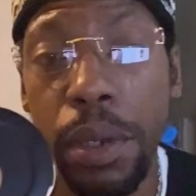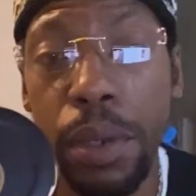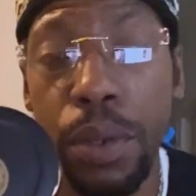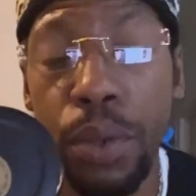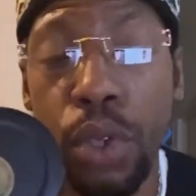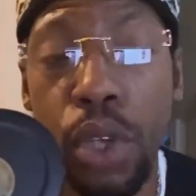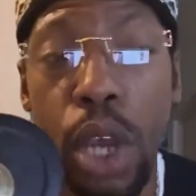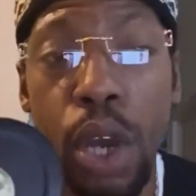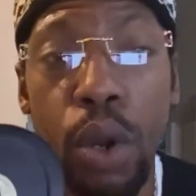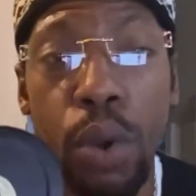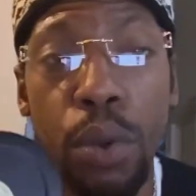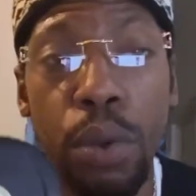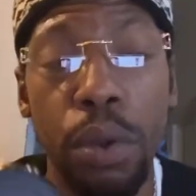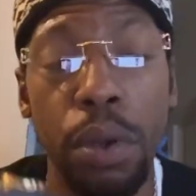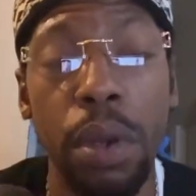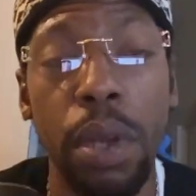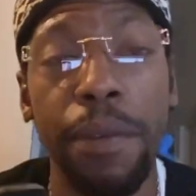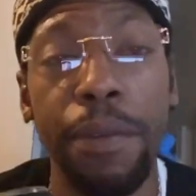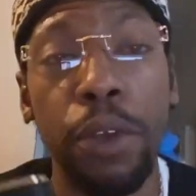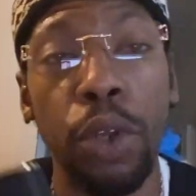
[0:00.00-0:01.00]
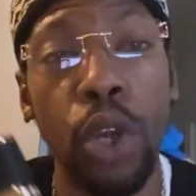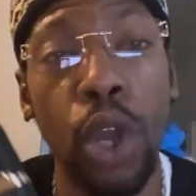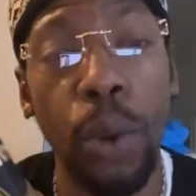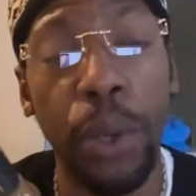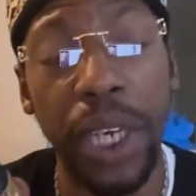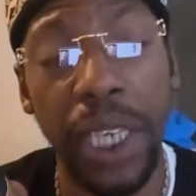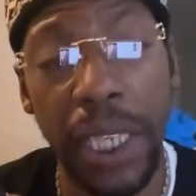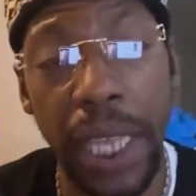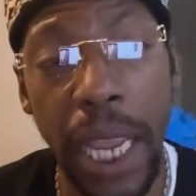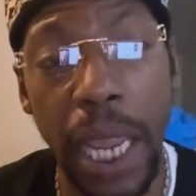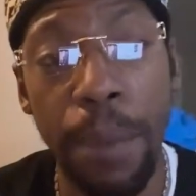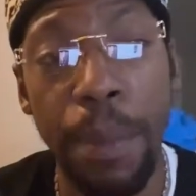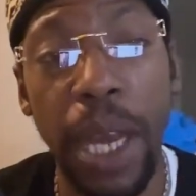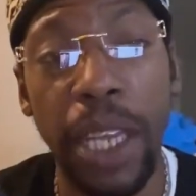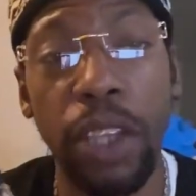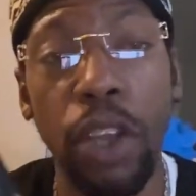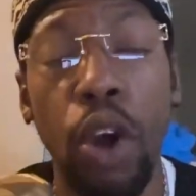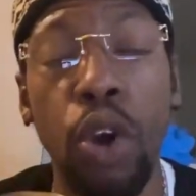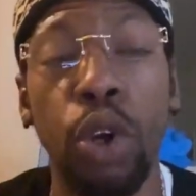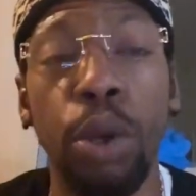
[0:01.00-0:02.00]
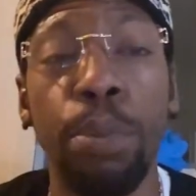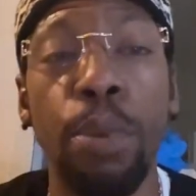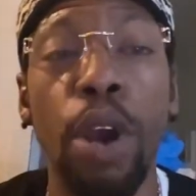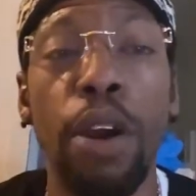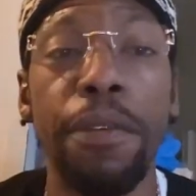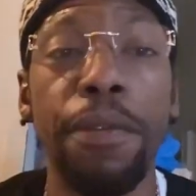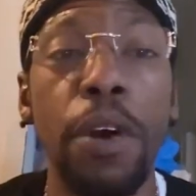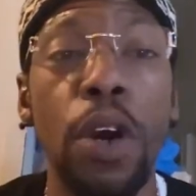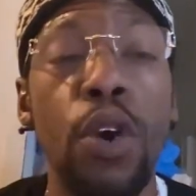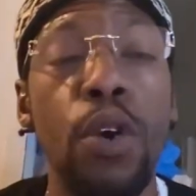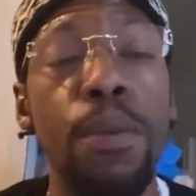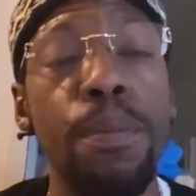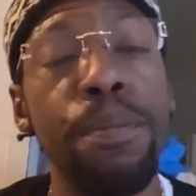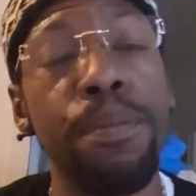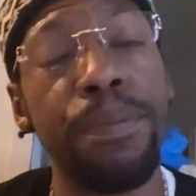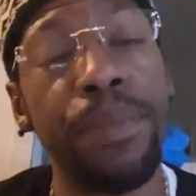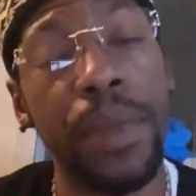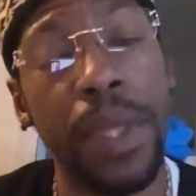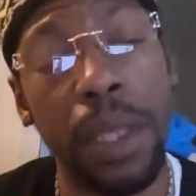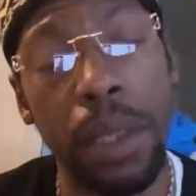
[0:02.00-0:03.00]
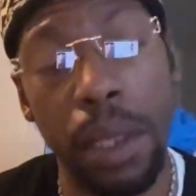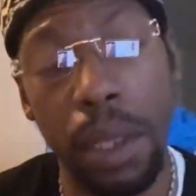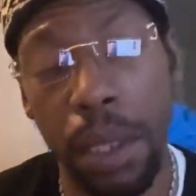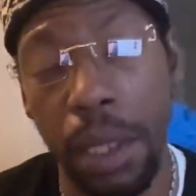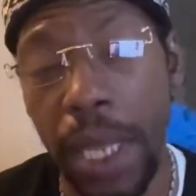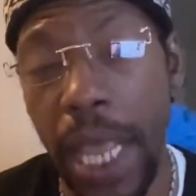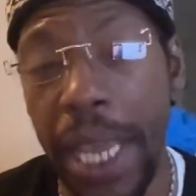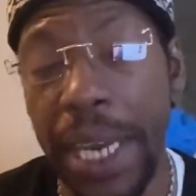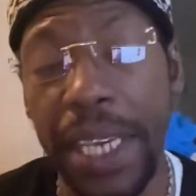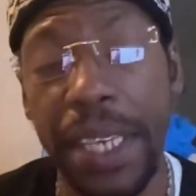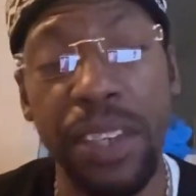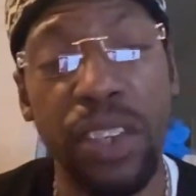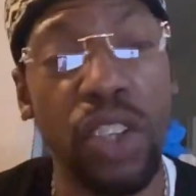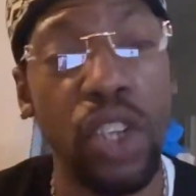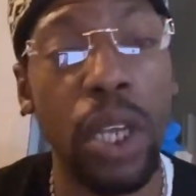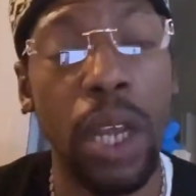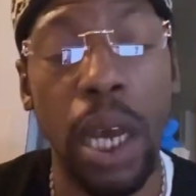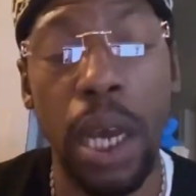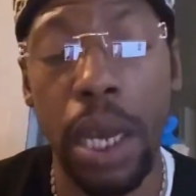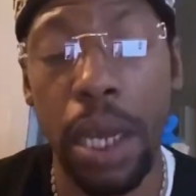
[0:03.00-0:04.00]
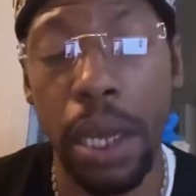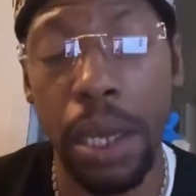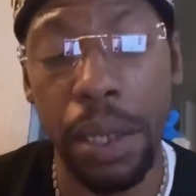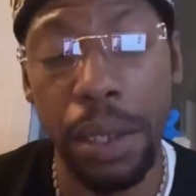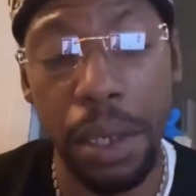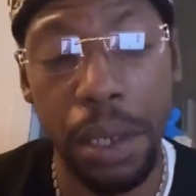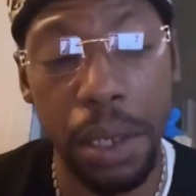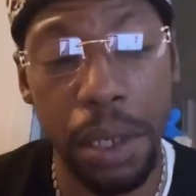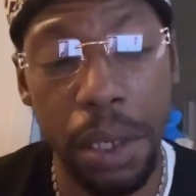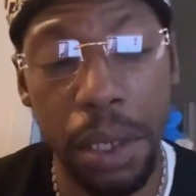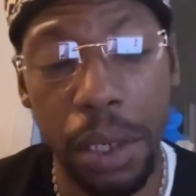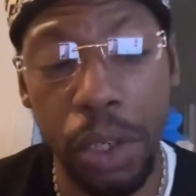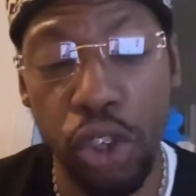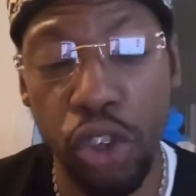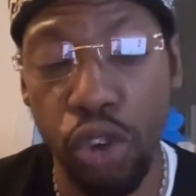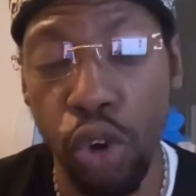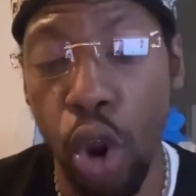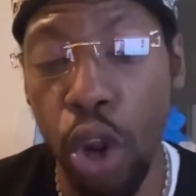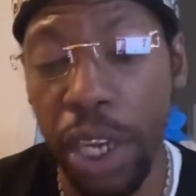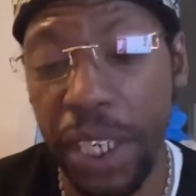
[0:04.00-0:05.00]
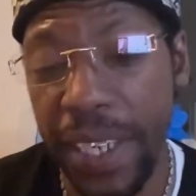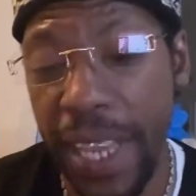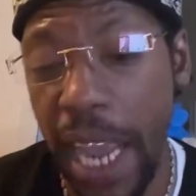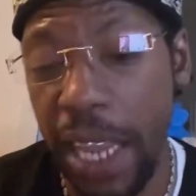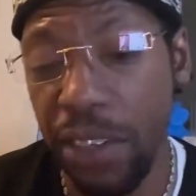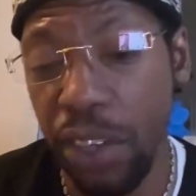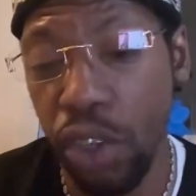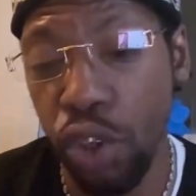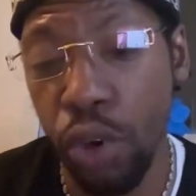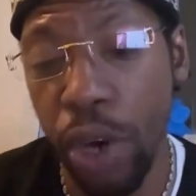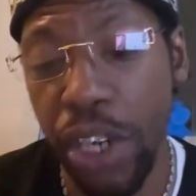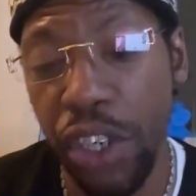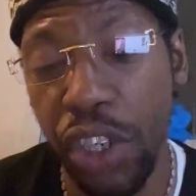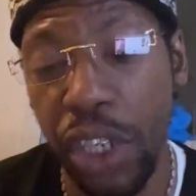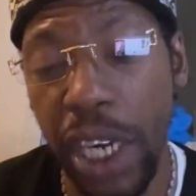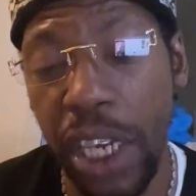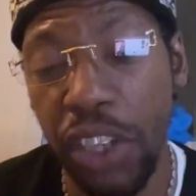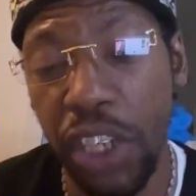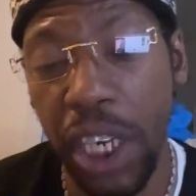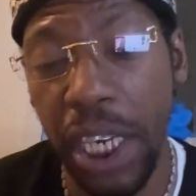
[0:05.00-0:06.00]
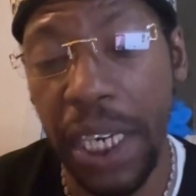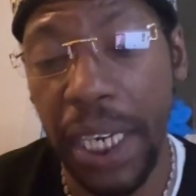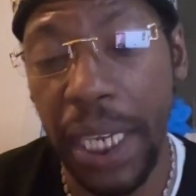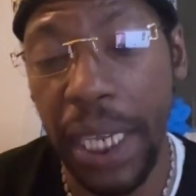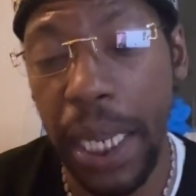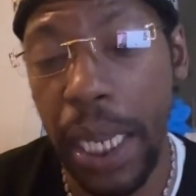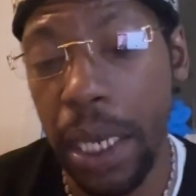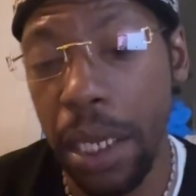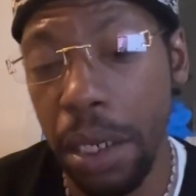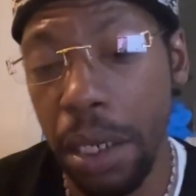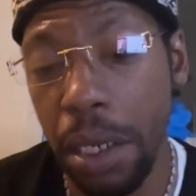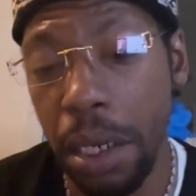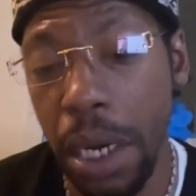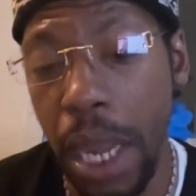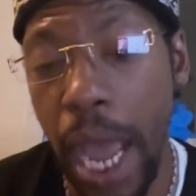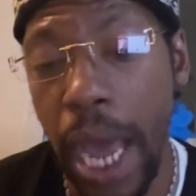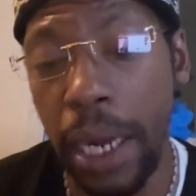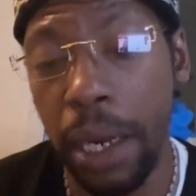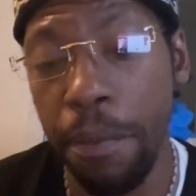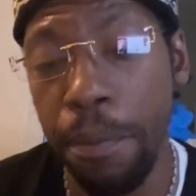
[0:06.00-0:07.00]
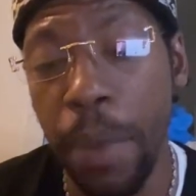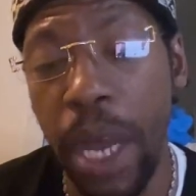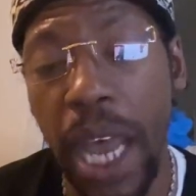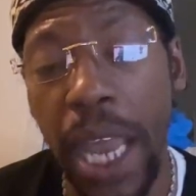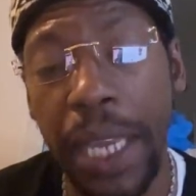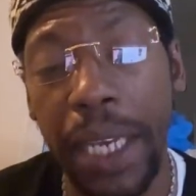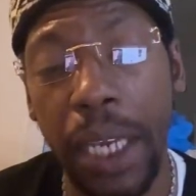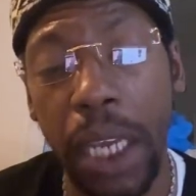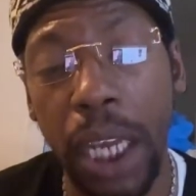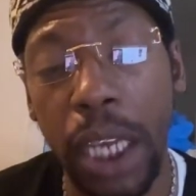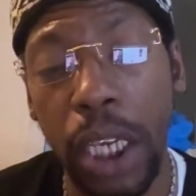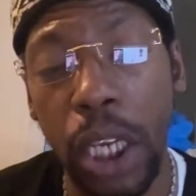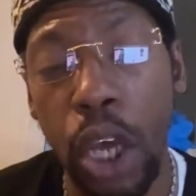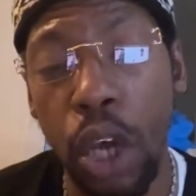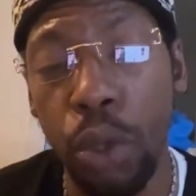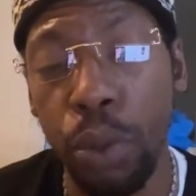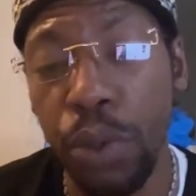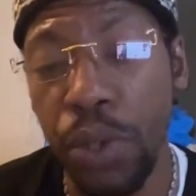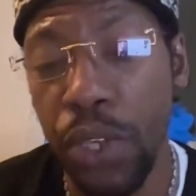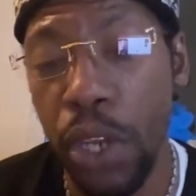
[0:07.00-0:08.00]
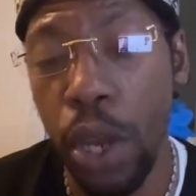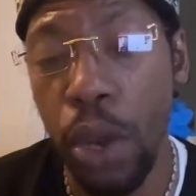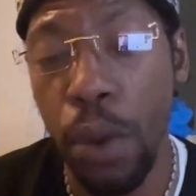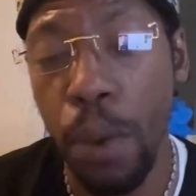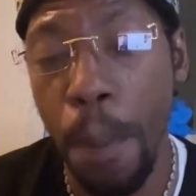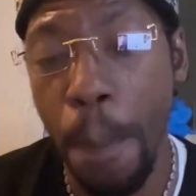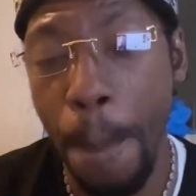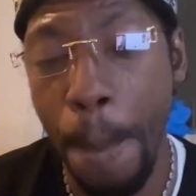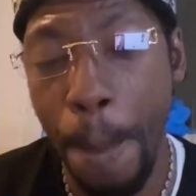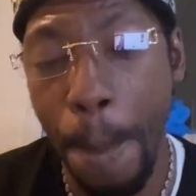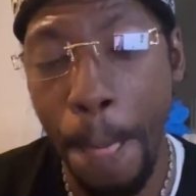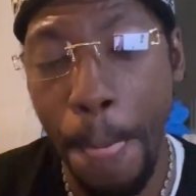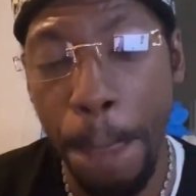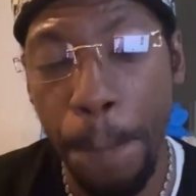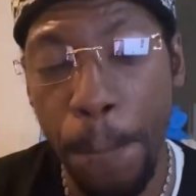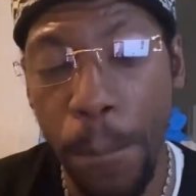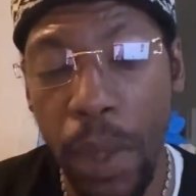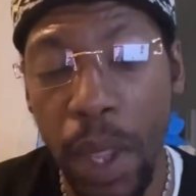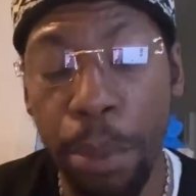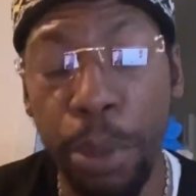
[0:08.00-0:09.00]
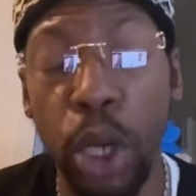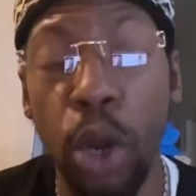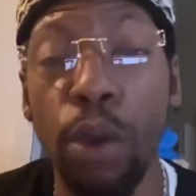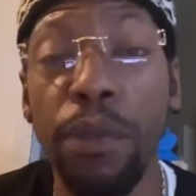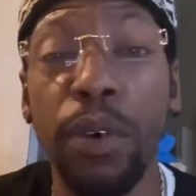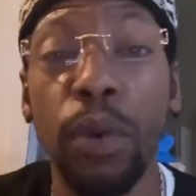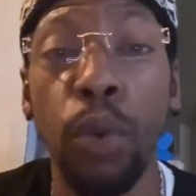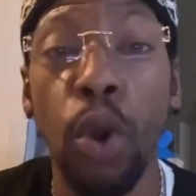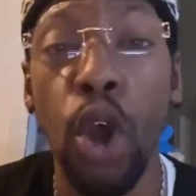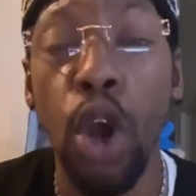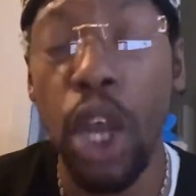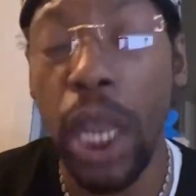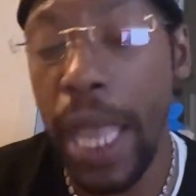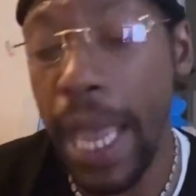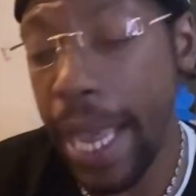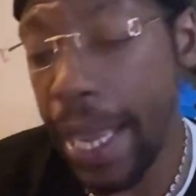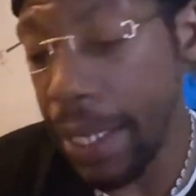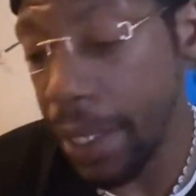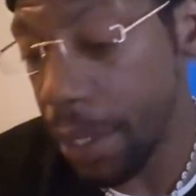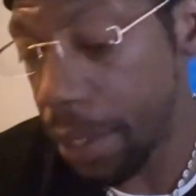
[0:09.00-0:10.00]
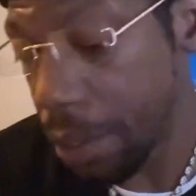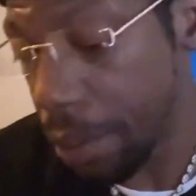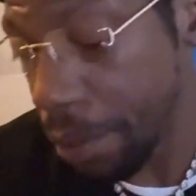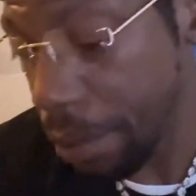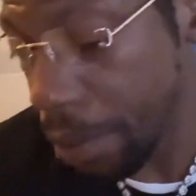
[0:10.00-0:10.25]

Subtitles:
So if you know anything about the eau de parfum, that is the strongest concentration that you're gonna get out of buying a cologne. So, but overall, guys,